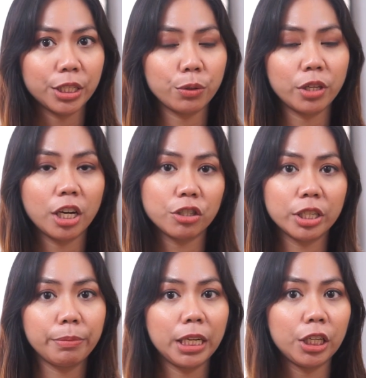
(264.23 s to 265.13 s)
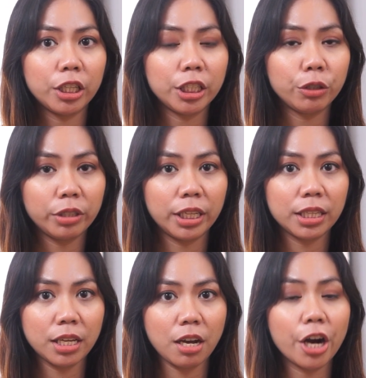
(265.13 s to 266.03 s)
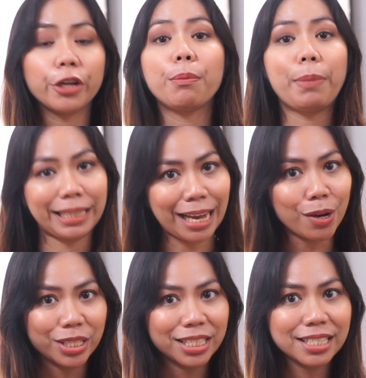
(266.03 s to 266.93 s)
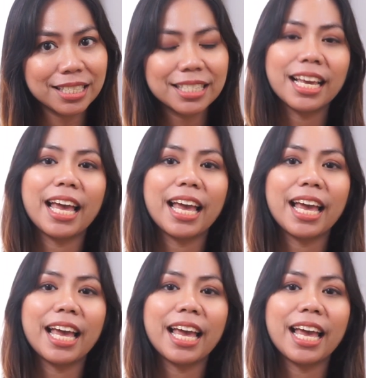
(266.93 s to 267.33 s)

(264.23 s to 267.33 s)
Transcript: So the 100 million unit are the penthouses.